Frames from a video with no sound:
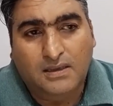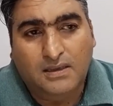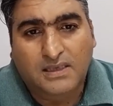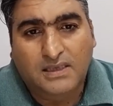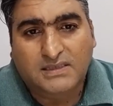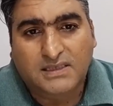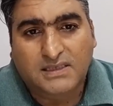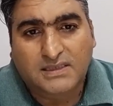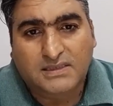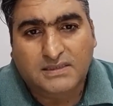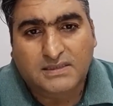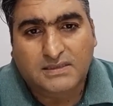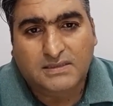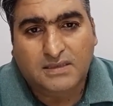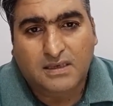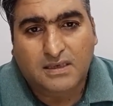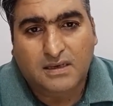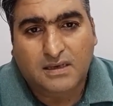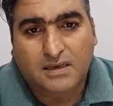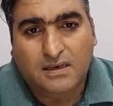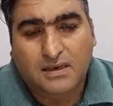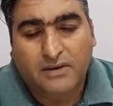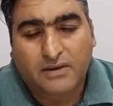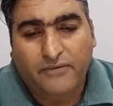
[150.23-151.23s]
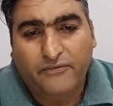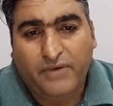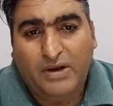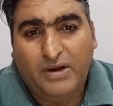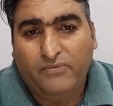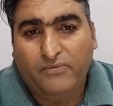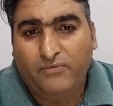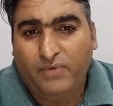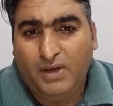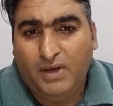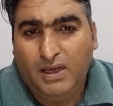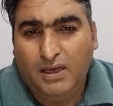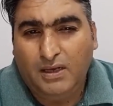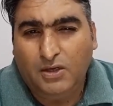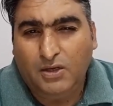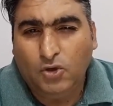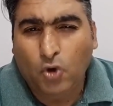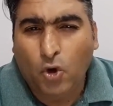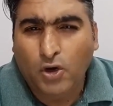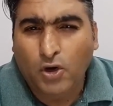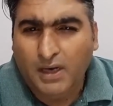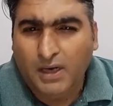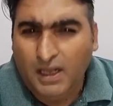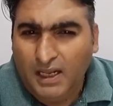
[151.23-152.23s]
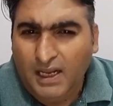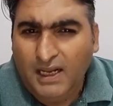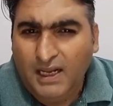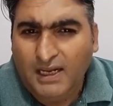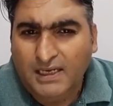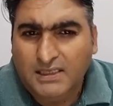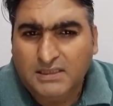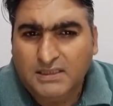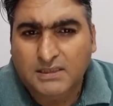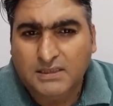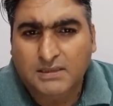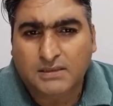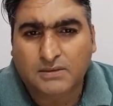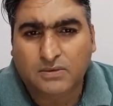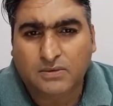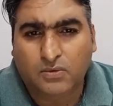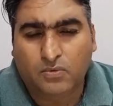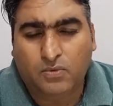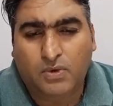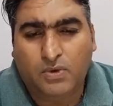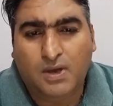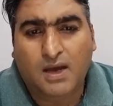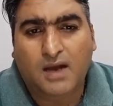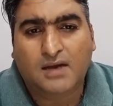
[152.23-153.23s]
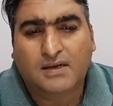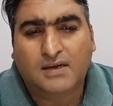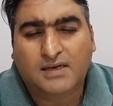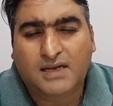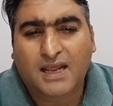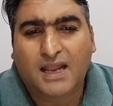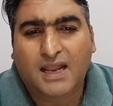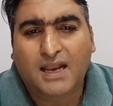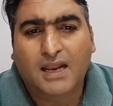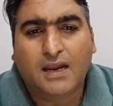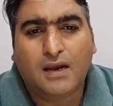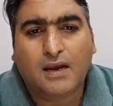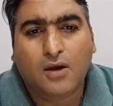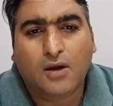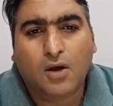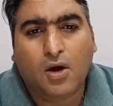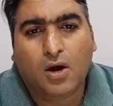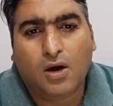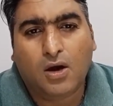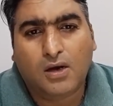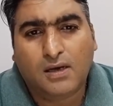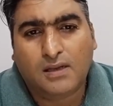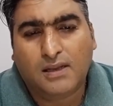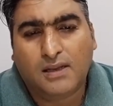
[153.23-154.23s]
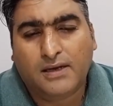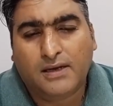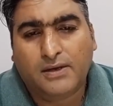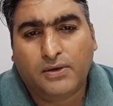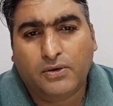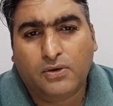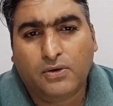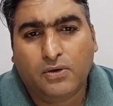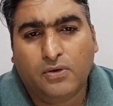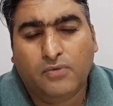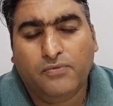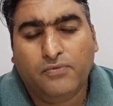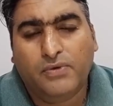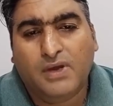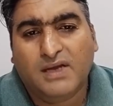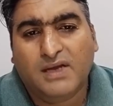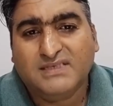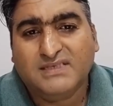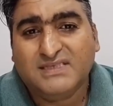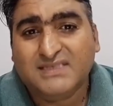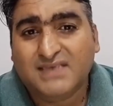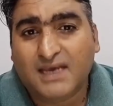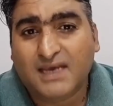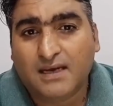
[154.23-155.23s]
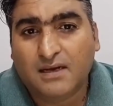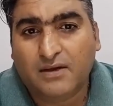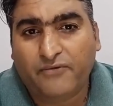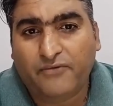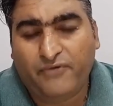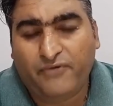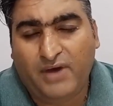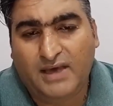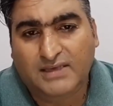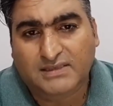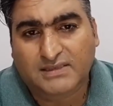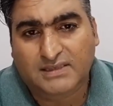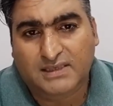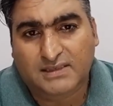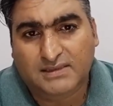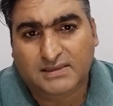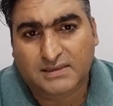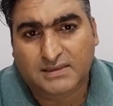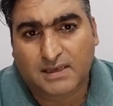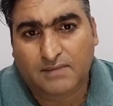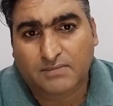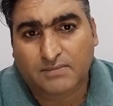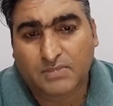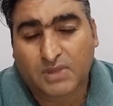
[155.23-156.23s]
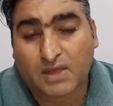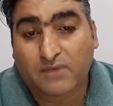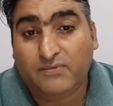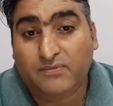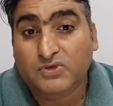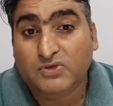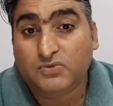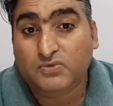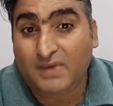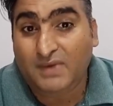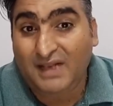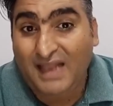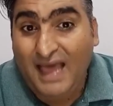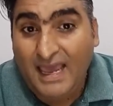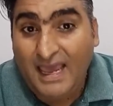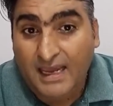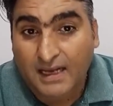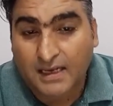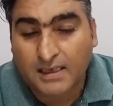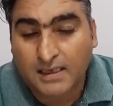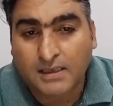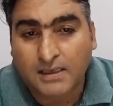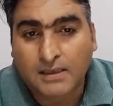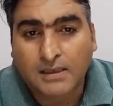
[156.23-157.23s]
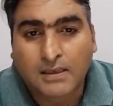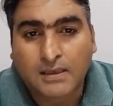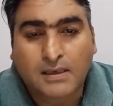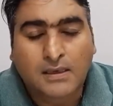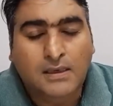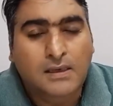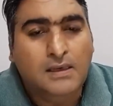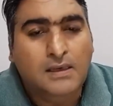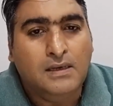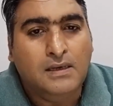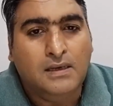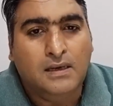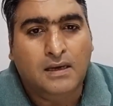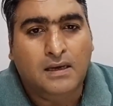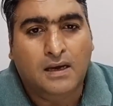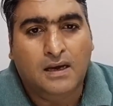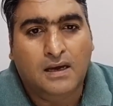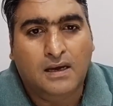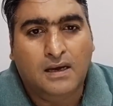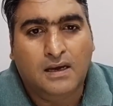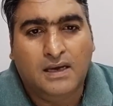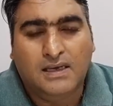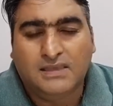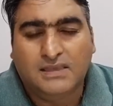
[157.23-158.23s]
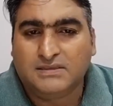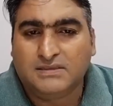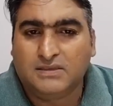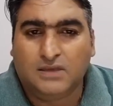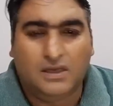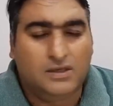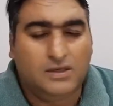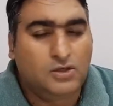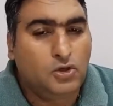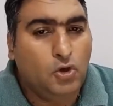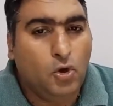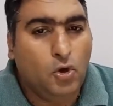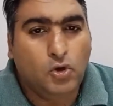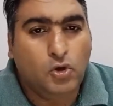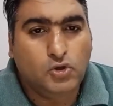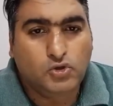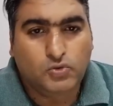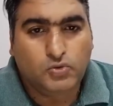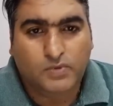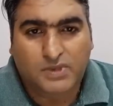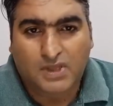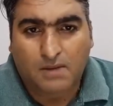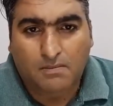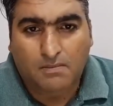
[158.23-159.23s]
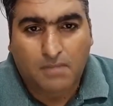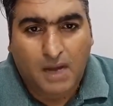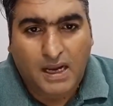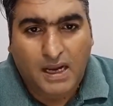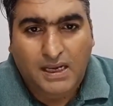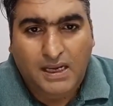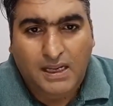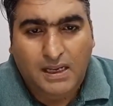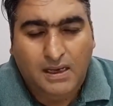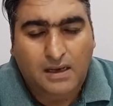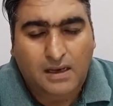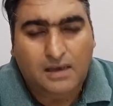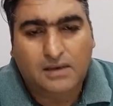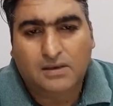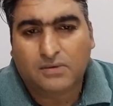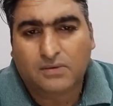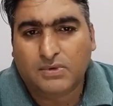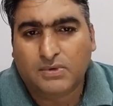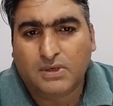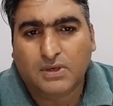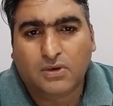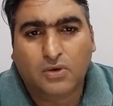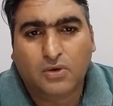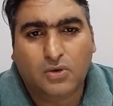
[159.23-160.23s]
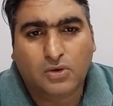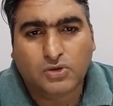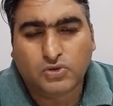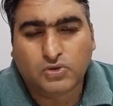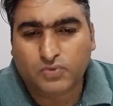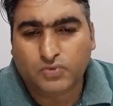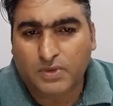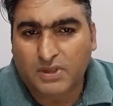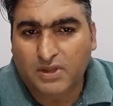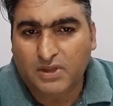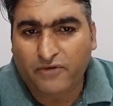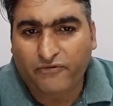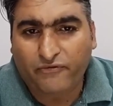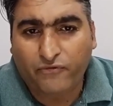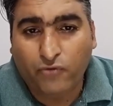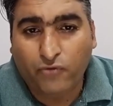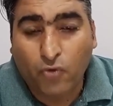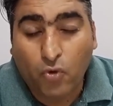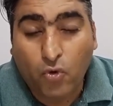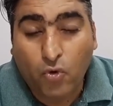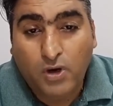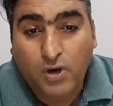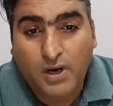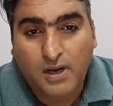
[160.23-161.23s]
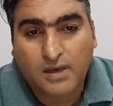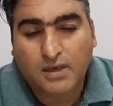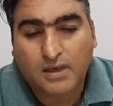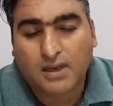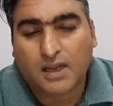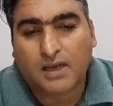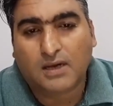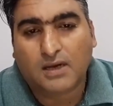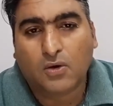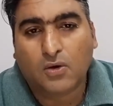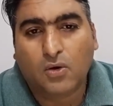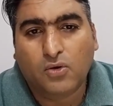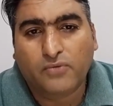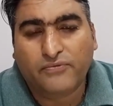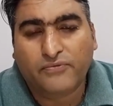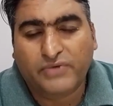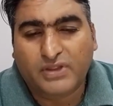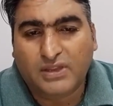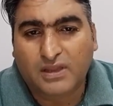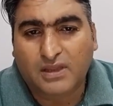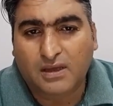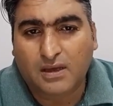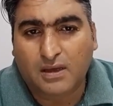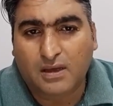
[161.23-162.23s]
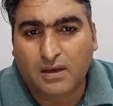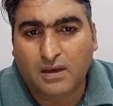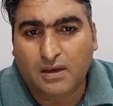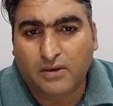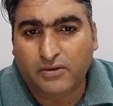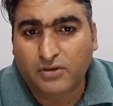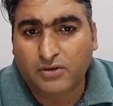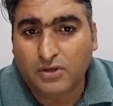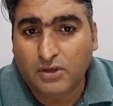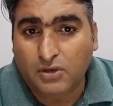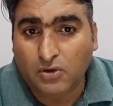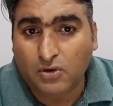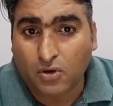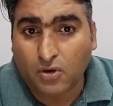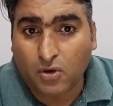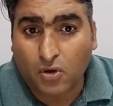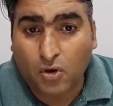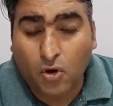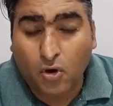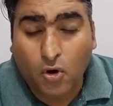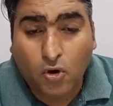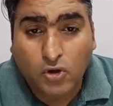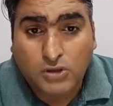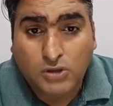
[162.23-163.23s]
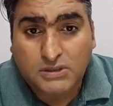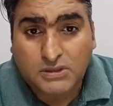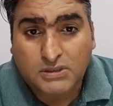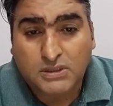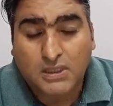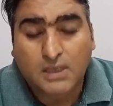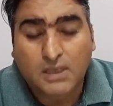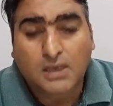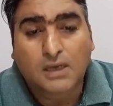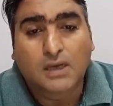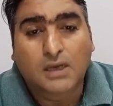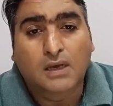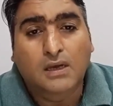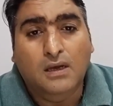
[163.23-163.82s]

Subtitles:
This is when we don't eat, we are telling God that, you know, we are sacrificing something which we like. It goes with the money, it will goes with the food, it can go with your clothes.